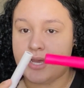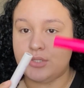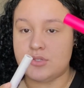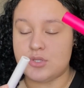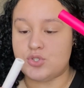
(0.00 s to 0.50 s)
I
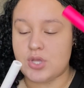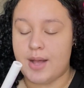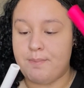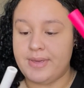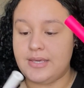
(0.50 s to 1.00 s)
use
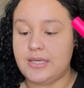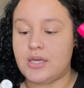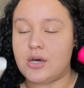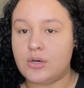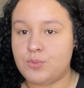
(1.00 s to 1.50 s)
Big
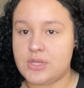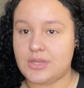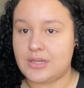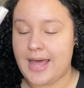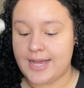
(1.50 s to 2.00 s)
Ego
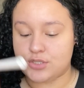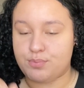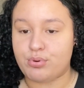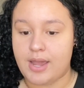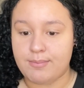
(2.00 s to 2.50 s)
with the lash
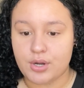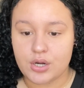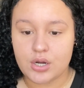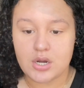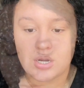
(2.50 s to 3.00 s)

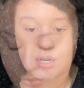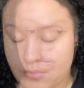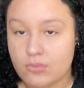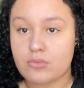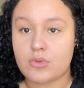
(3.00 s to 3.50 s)
primer.
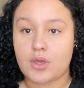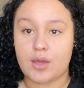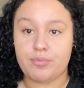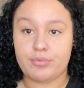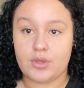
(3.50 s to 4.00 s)

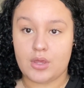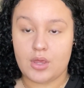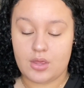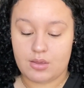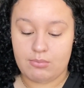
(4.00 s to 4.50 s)
Okay,
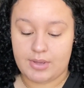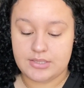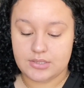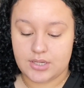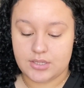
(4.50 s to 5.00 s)

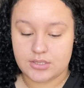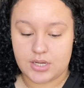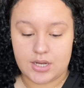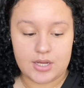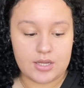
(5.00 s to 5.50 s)
mascara's
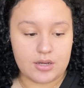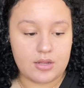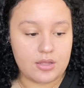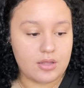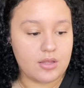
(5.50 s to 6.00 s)
on.
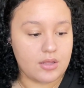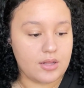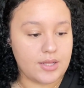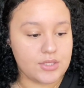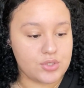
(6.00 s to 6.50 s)

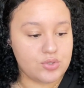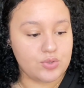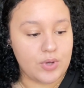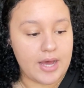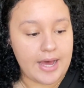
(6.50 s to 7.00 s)
Let's
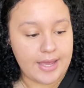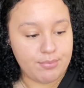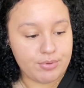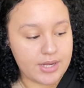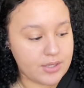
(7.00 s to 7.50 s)
do
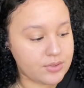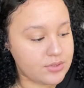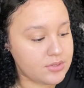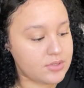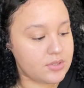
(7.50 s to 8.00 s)

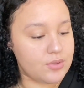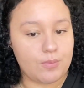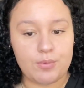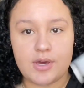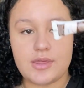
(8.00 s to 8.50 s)
eyebrows
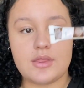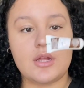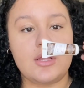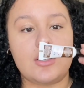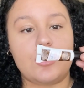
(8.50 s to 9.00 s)
with the
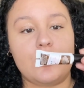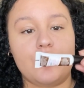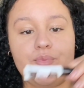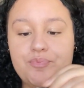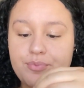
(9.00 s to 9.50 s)

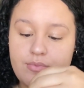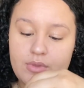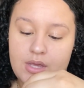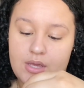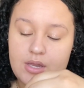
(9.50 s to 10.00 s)
little
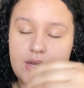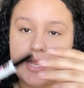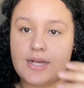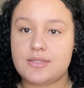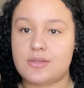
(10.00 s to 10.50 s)

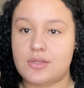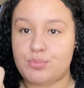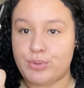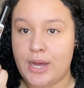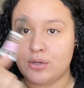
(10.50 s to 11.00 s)
NYX The
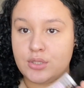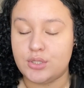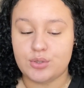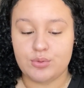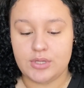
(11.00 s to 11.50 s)
Brow
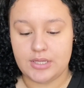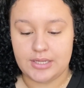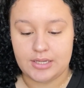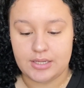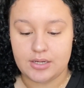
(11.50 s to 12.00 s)
Glue
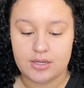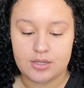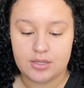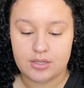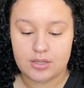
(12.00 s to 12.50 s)
in
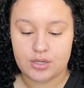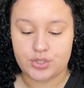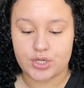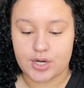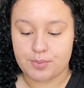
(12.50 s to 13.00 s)

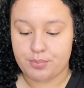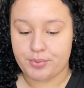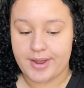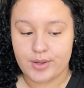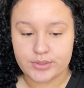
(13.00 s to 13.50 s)
dark
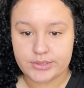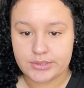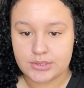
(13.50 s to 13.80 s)
brown.